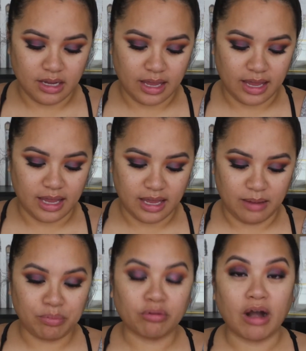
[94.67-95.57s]
a
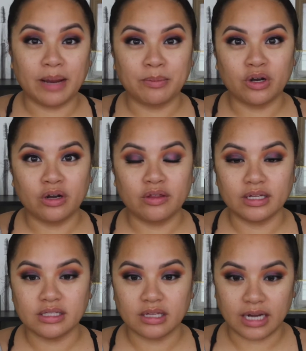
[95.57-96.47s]
primer
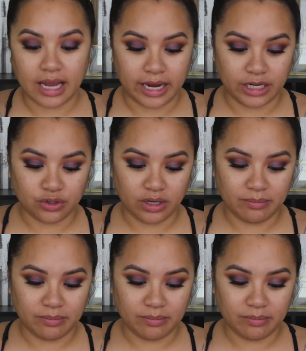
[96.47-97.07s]
that's going to hydrate